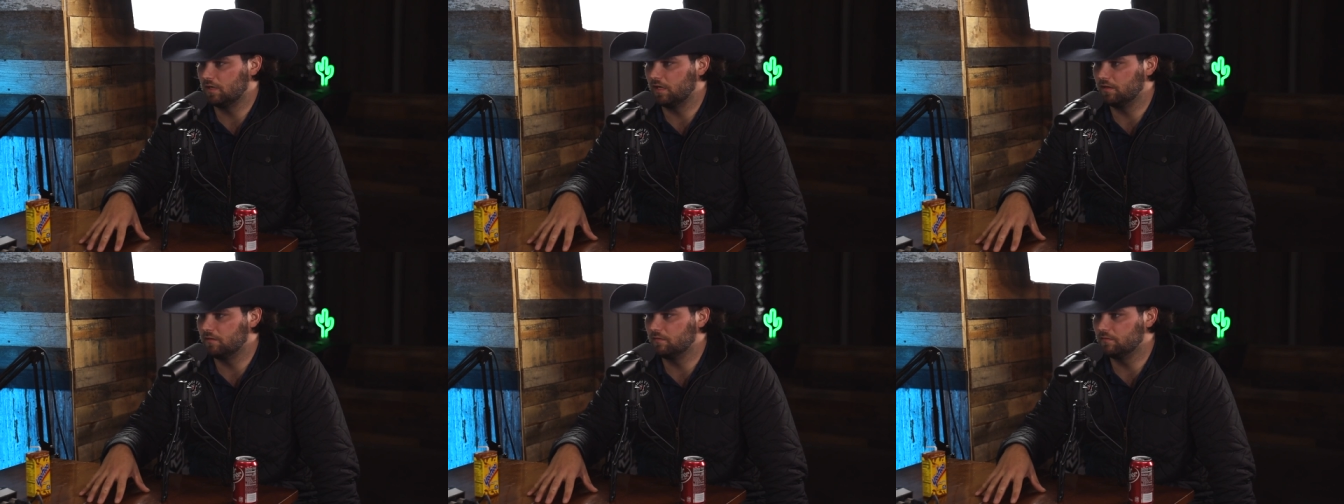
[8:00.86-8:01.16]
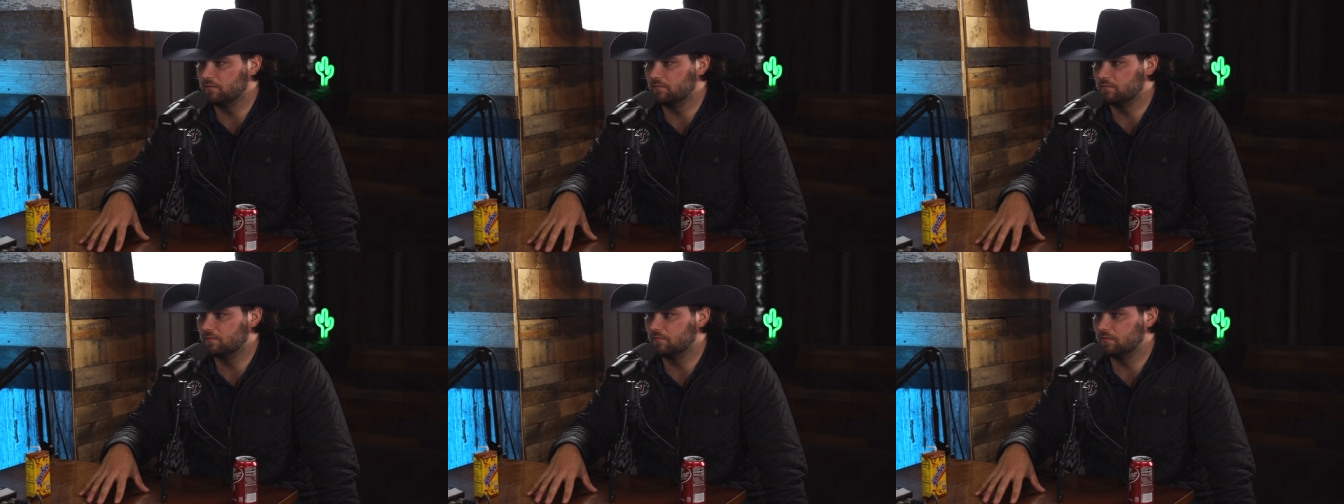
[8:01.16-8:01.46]

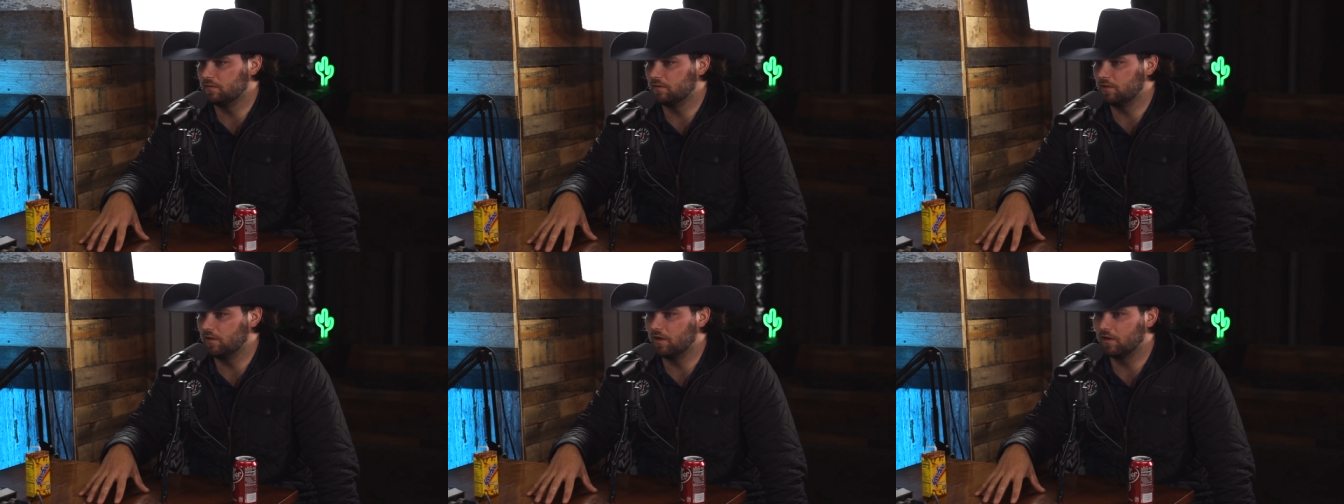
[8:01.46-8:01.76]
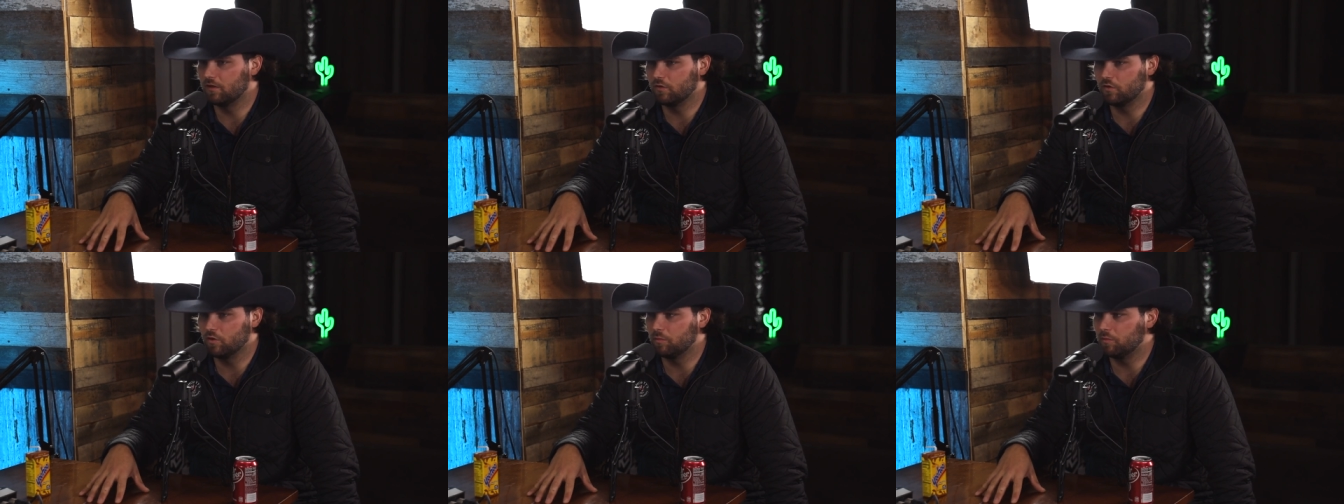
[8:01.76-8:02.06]
and you
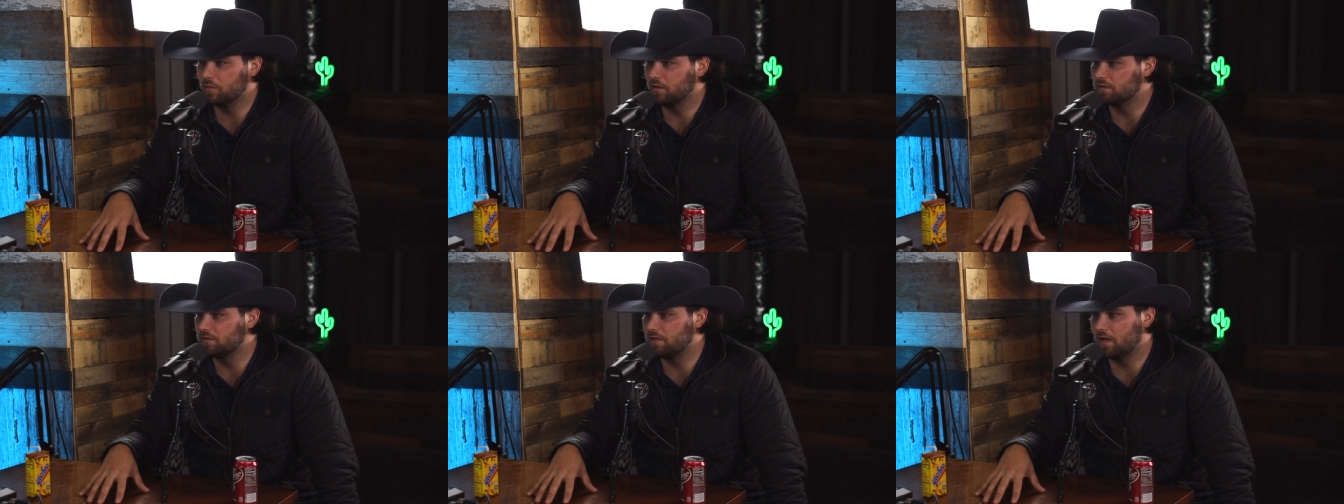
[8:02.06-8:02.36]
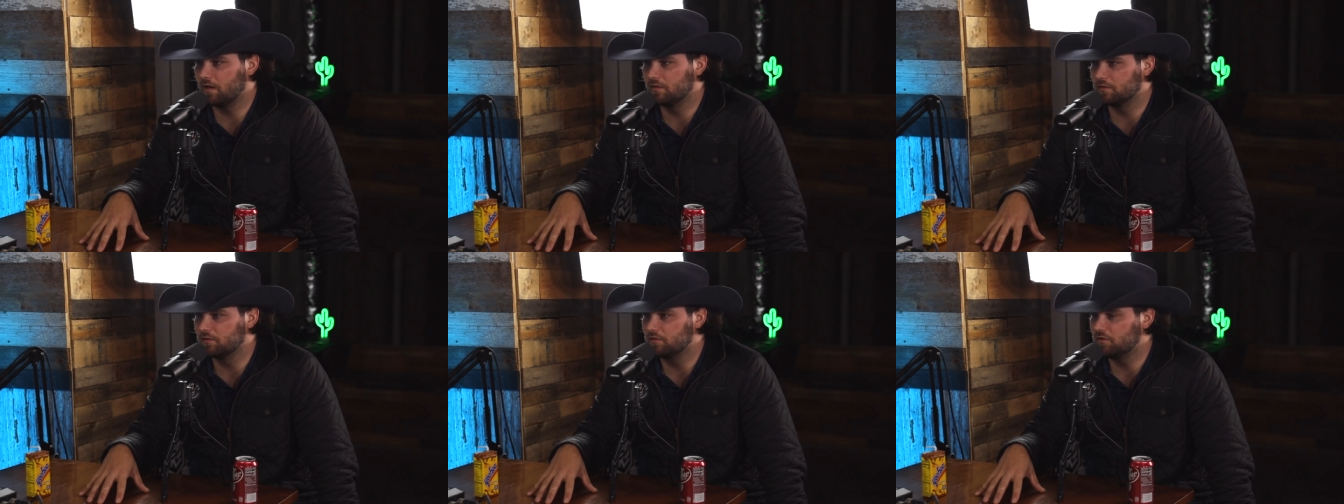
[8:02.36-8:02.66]
know, I grew up in a
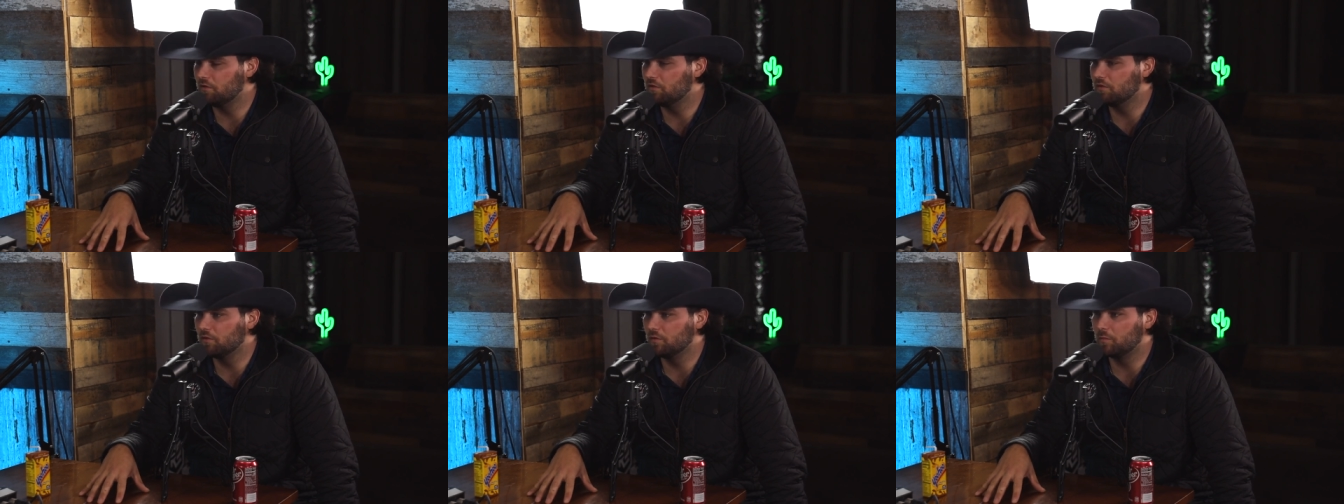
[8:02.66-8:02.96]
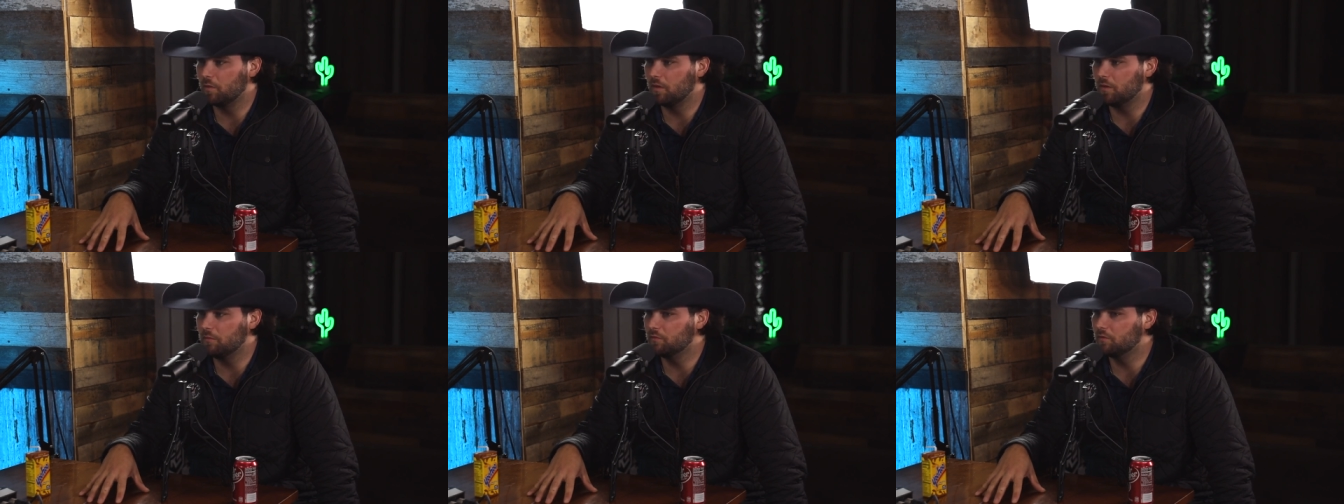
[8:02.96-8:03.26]
town of two
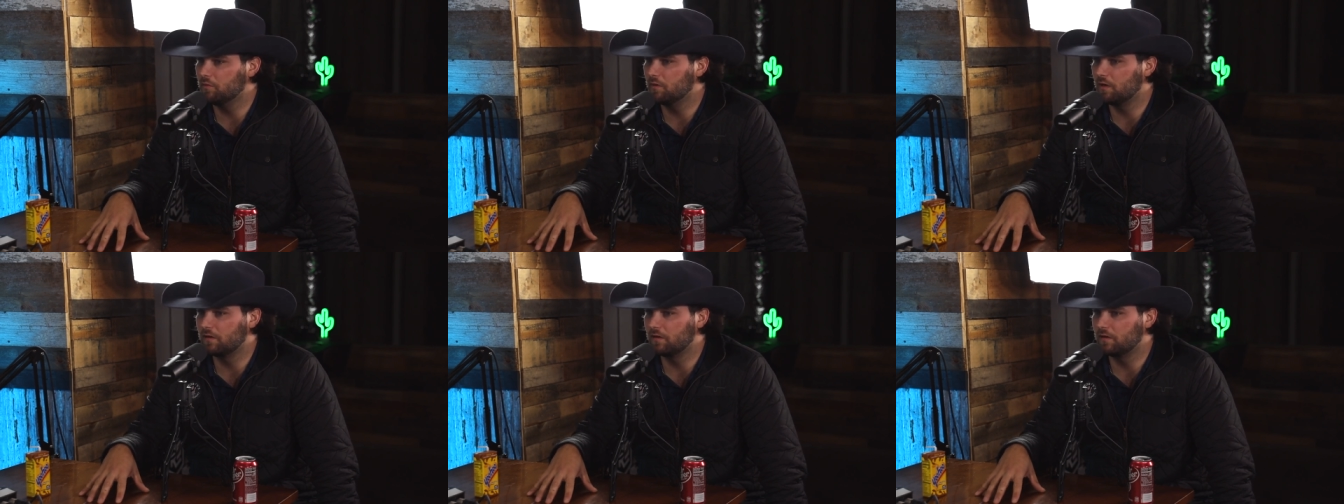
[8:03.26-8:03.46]
hundred people.